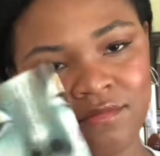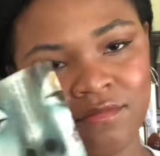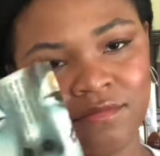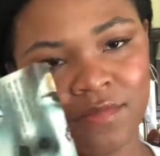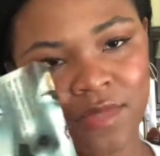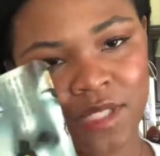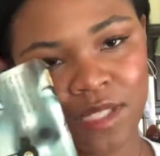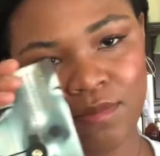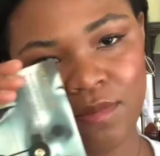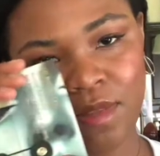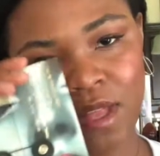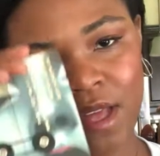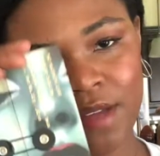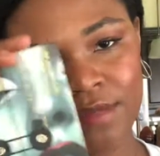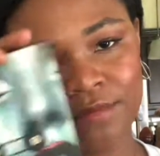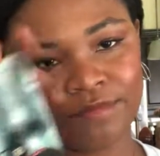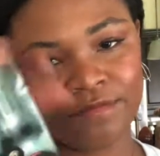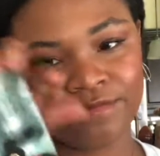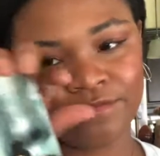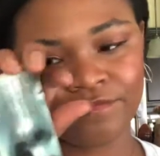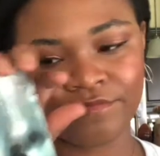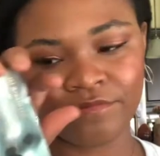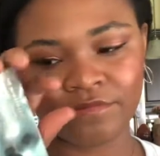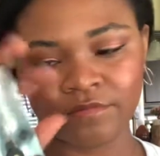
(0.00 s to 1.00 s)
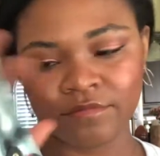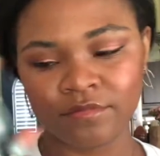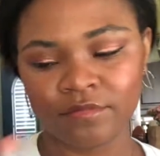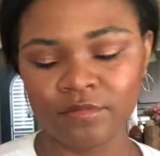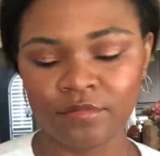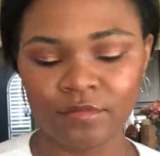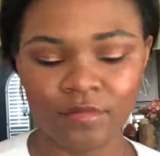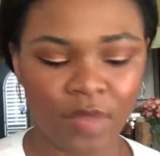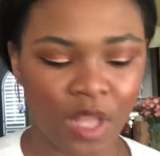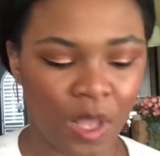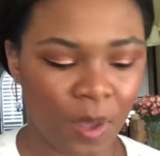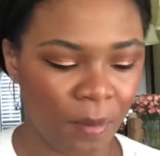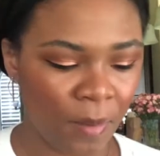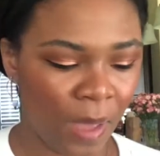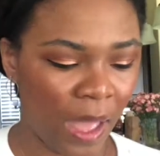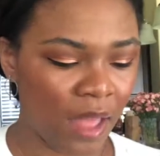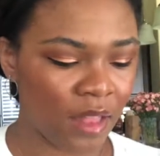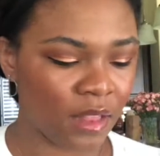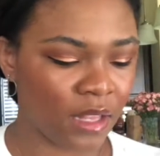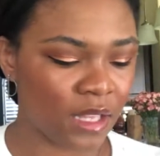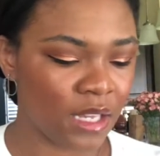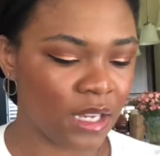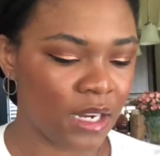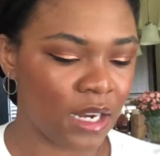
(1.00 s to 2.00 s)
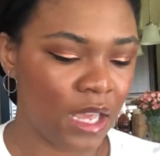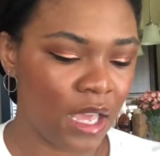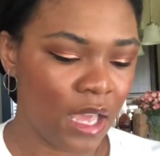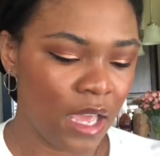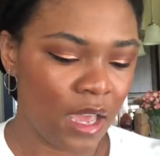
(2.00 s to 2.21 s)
Sublime palette.